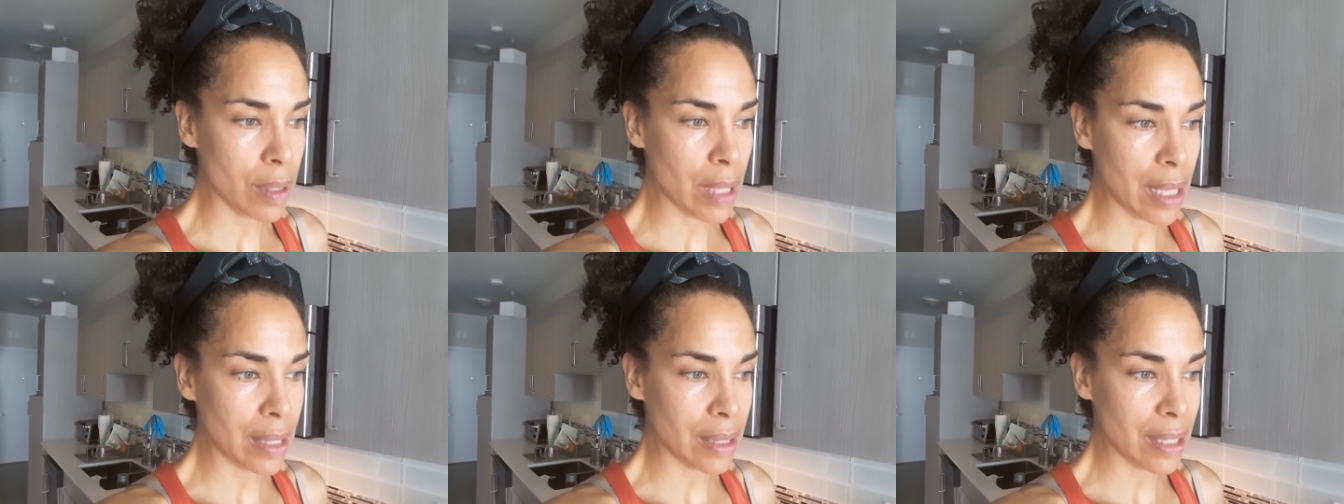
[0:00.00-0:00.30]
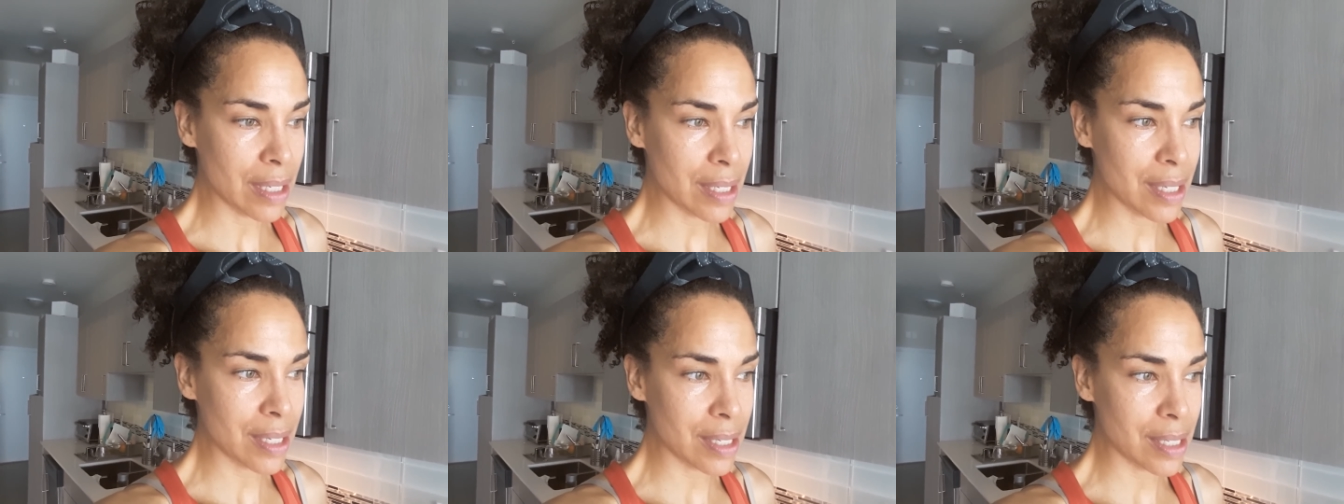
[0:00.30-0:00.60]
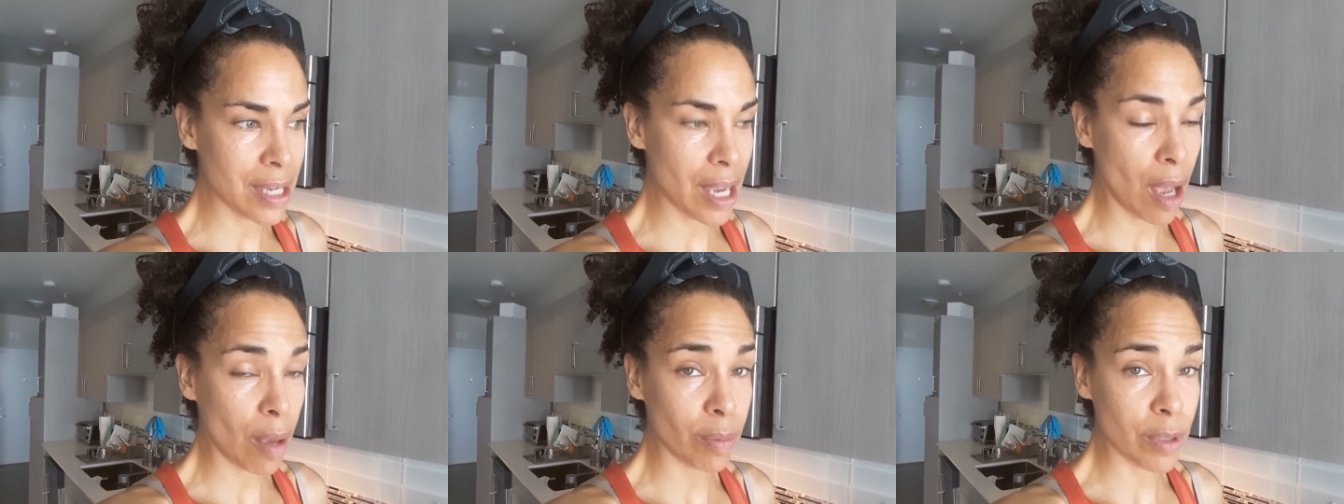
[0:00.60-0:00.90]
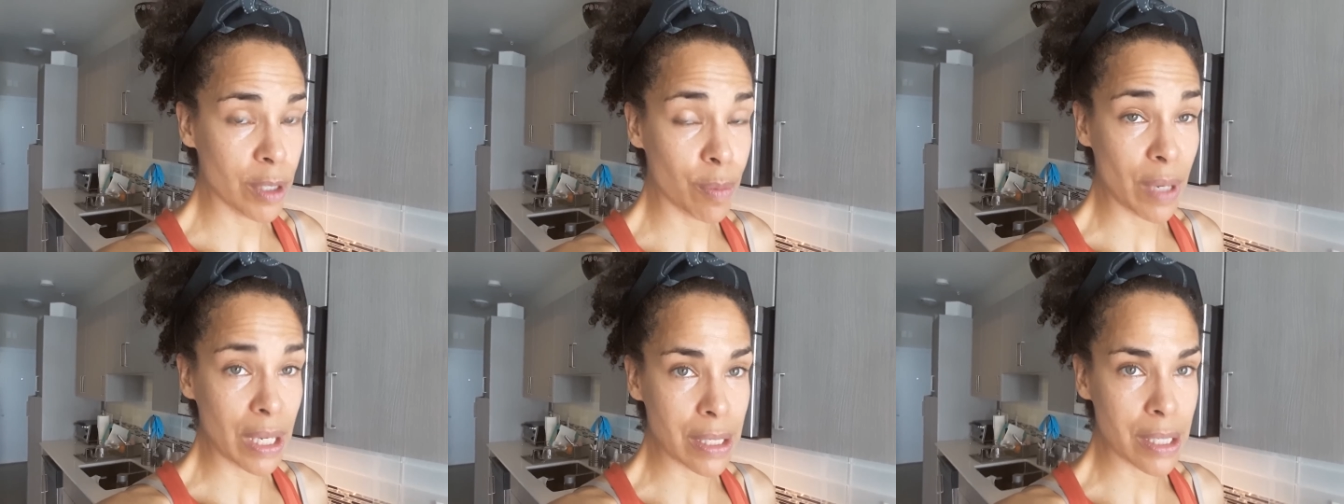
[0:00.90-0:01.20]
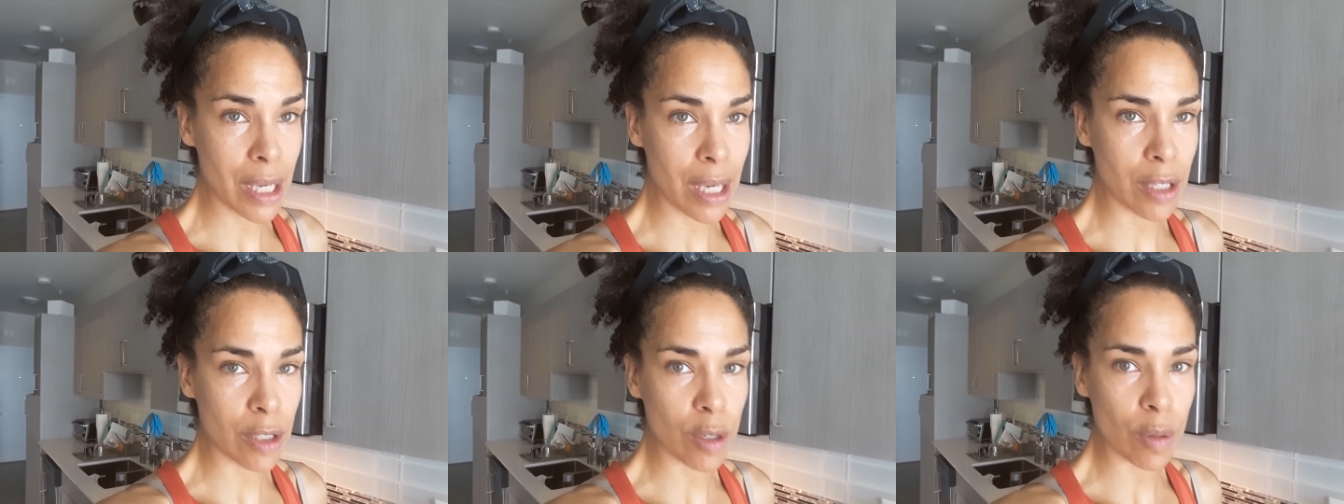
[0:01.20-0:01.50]
And this is to help to
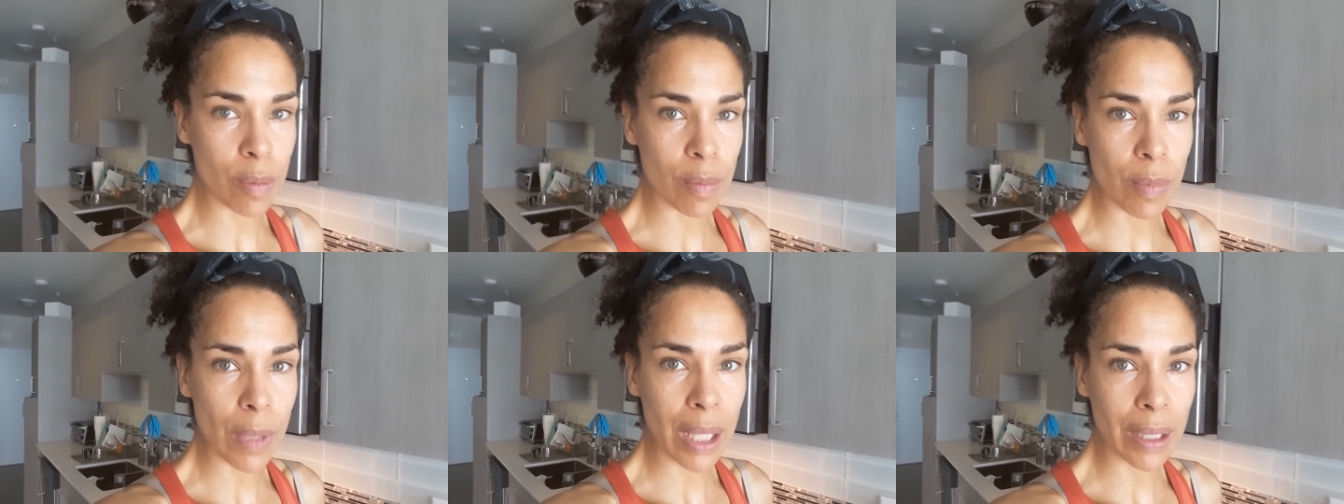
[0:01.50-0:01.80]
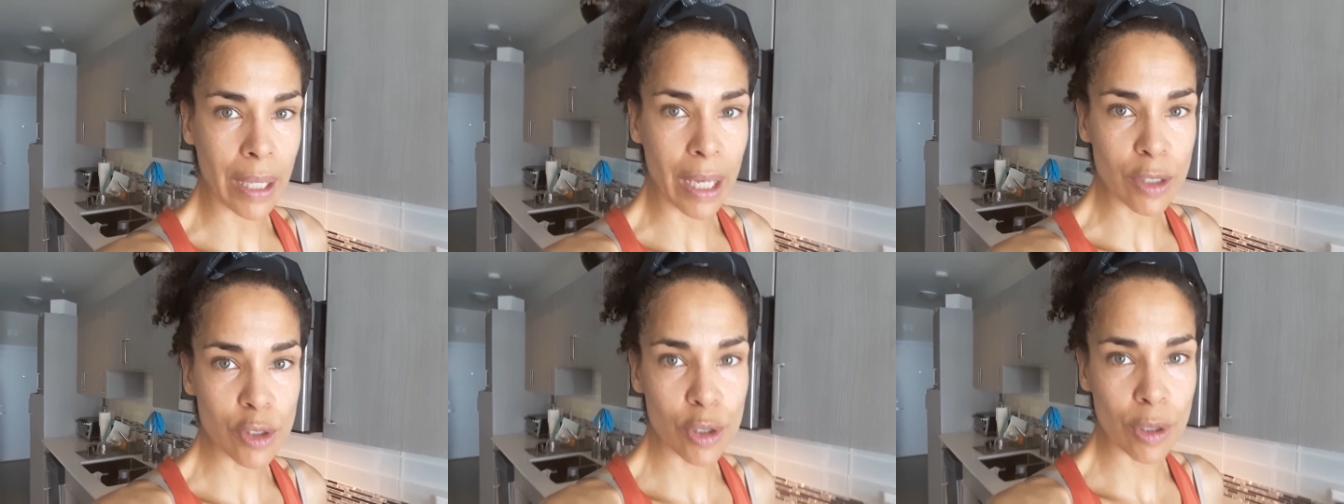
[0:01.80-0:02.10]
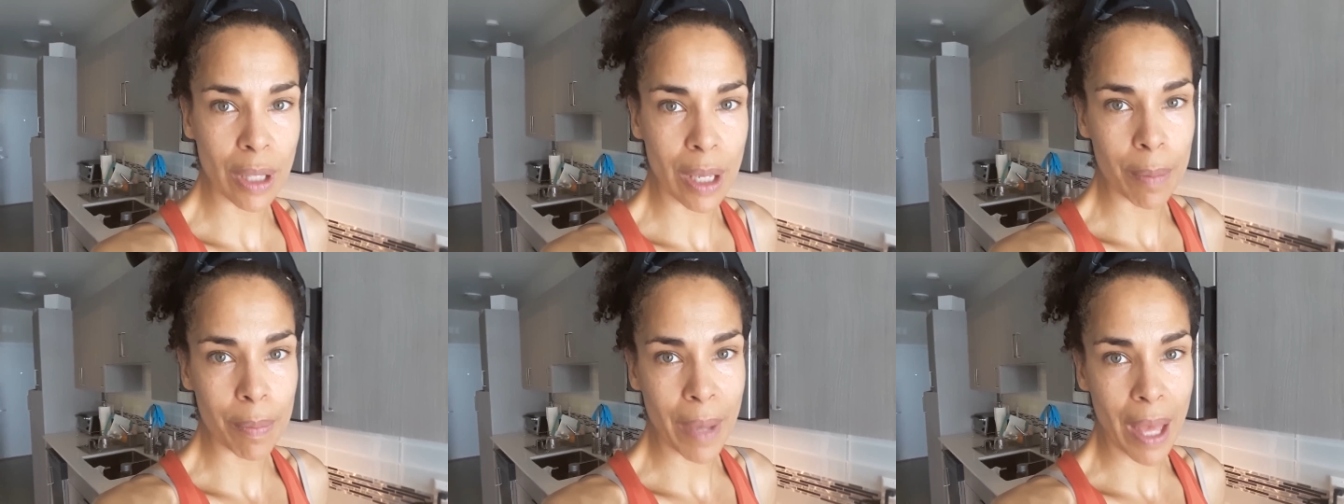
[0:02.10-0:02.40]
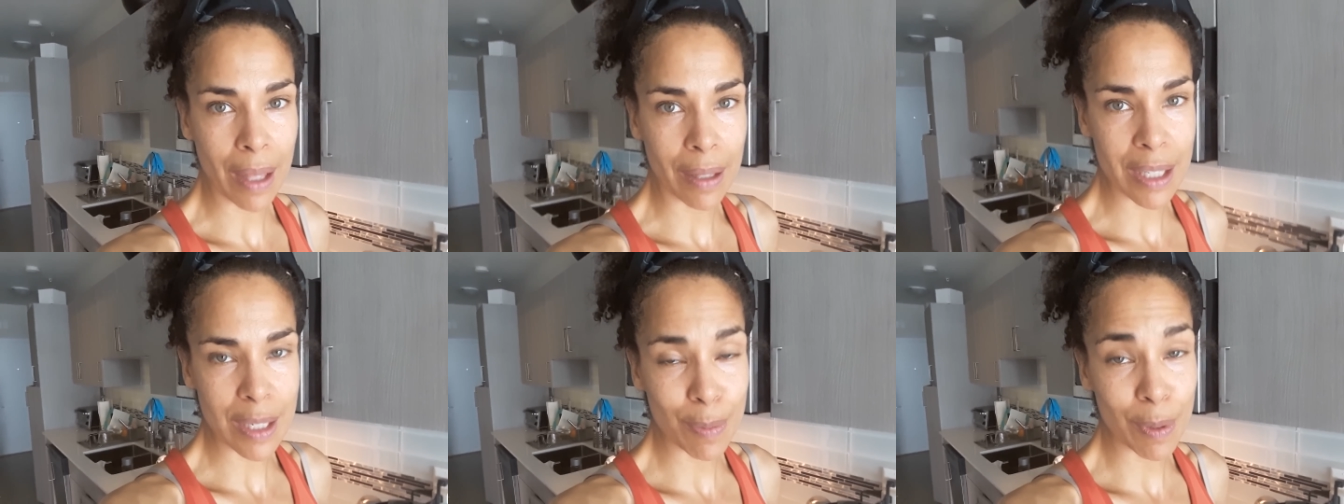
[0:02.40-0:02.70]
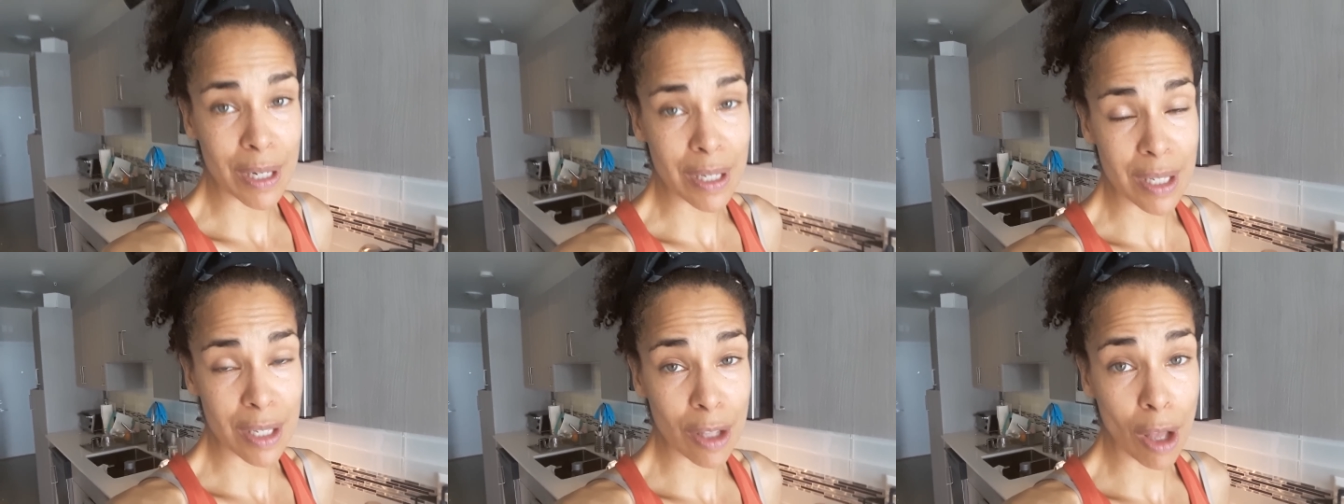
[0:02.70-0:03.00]
maintain your electrolyte balance,
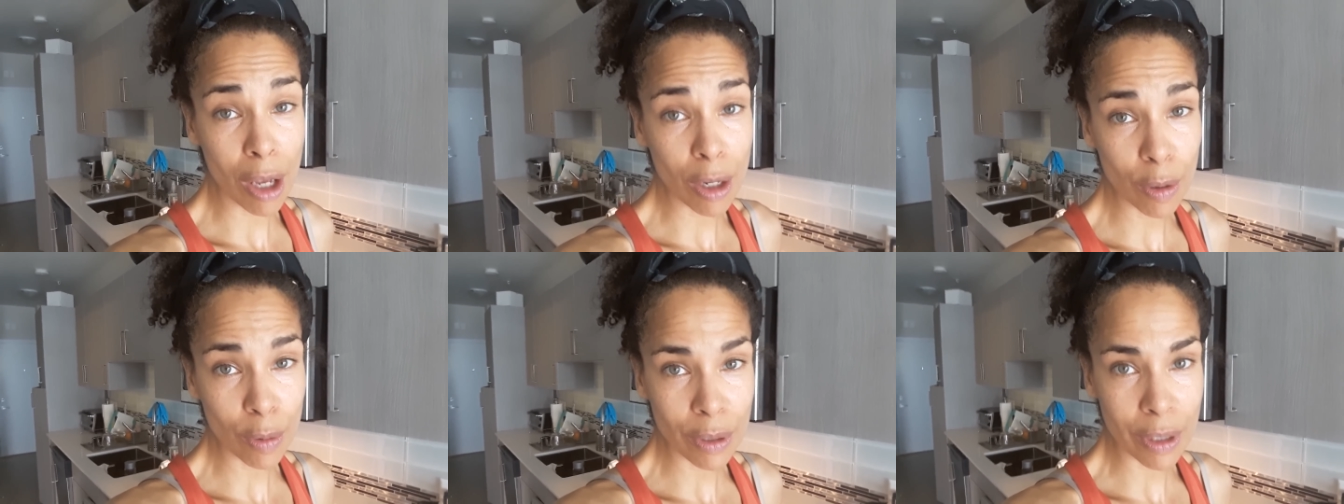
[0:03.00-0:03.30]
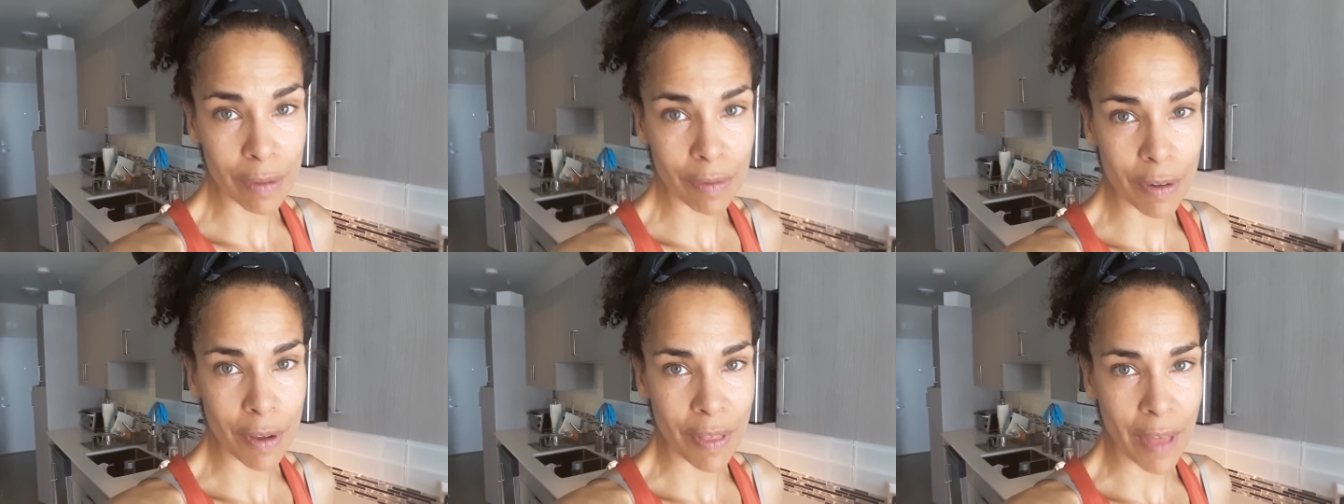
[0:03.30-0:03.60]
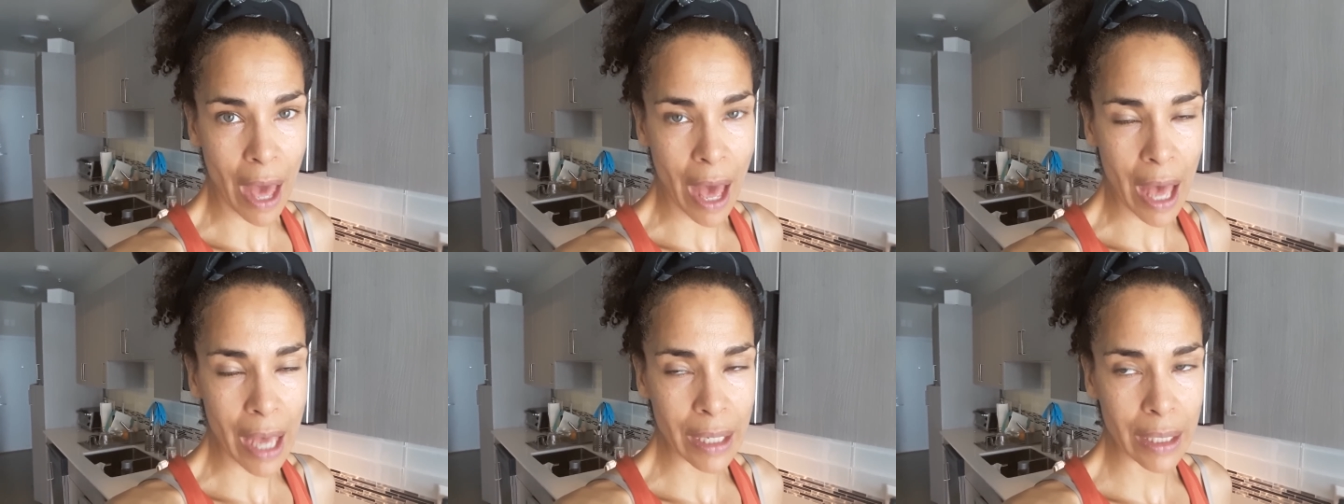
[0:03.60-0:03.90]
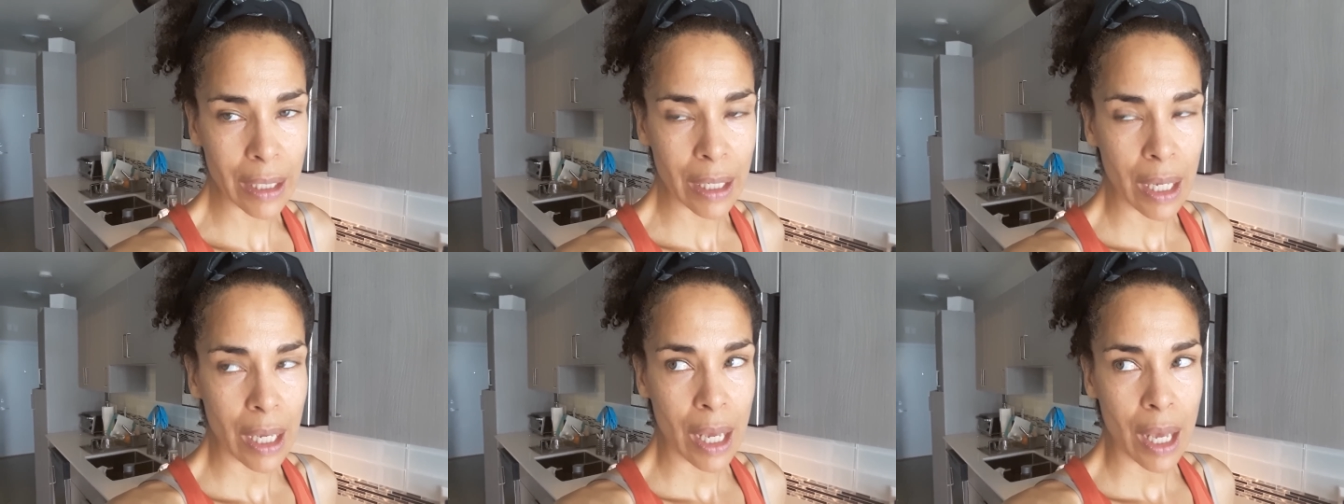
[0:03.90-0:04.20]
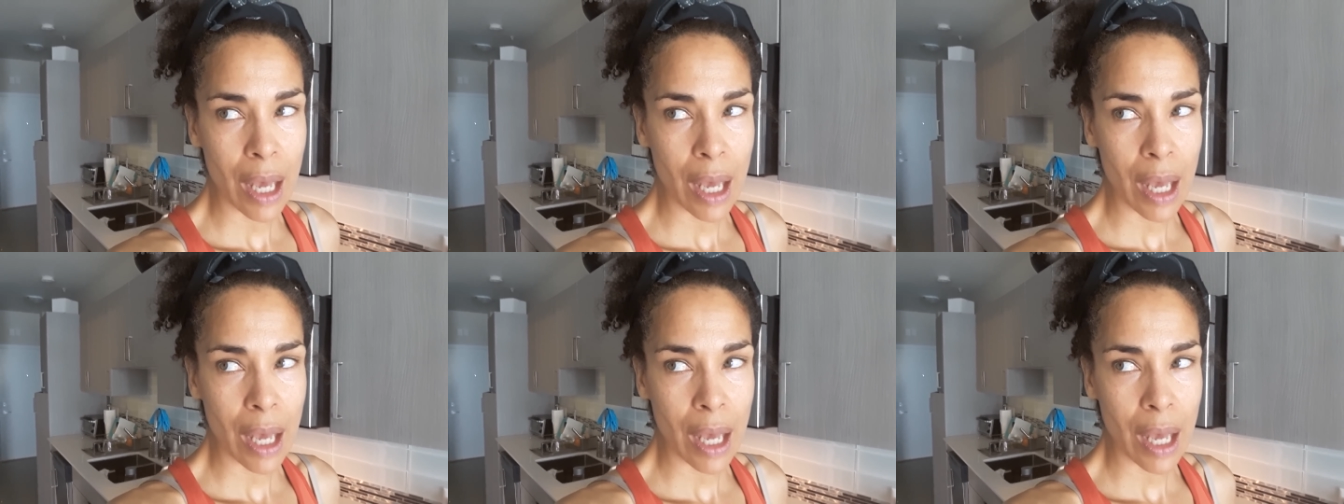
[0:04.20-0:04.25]
but it's not only for that.